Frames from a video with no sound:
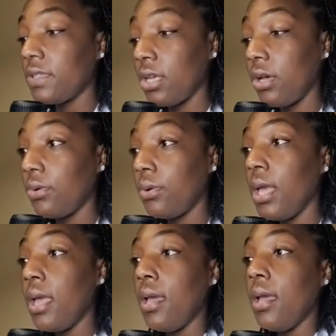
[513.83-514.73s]
So
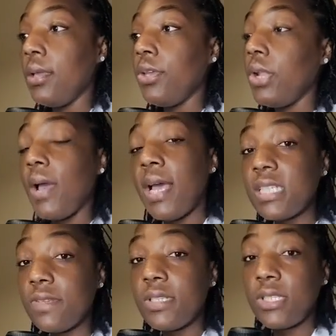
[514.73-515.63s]
as
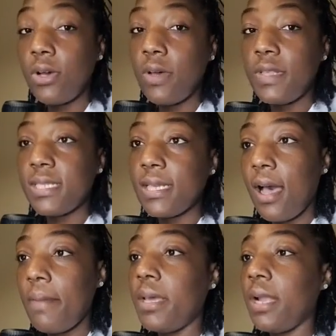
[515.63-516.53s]
a result of this
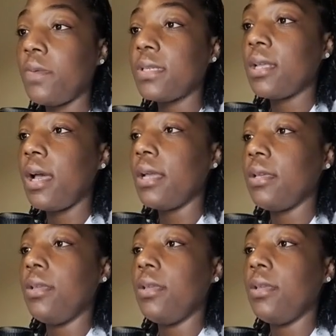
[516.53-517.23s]
comment, I was like,